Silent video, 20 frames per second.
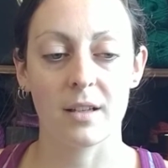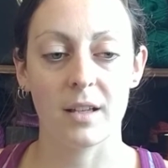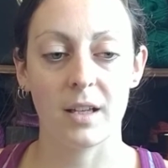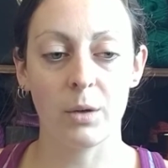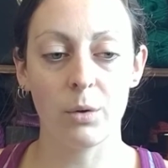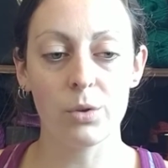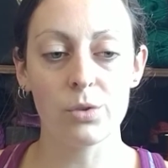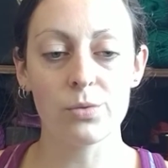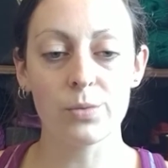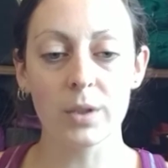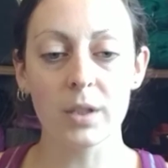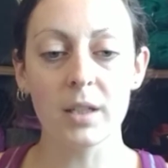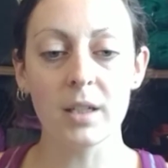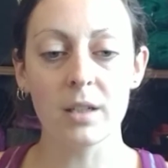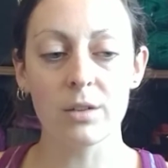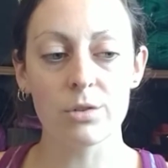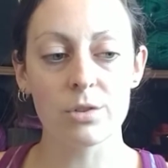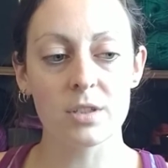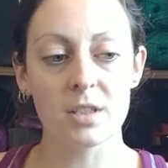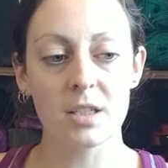It was really
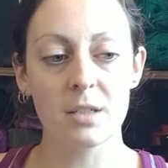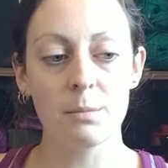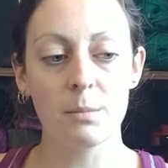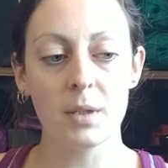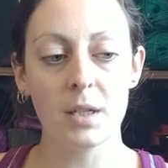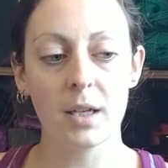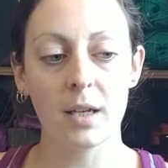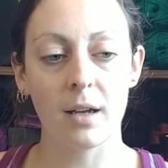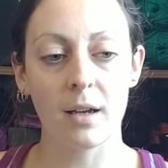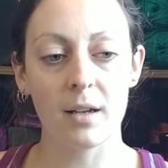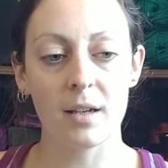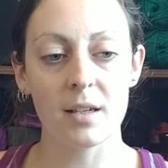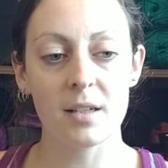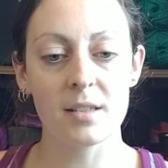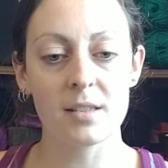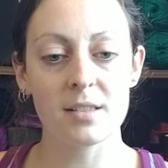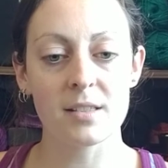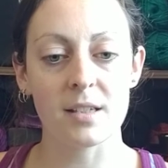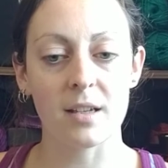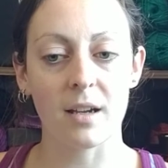interesting
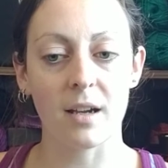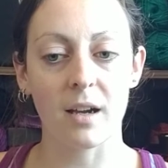because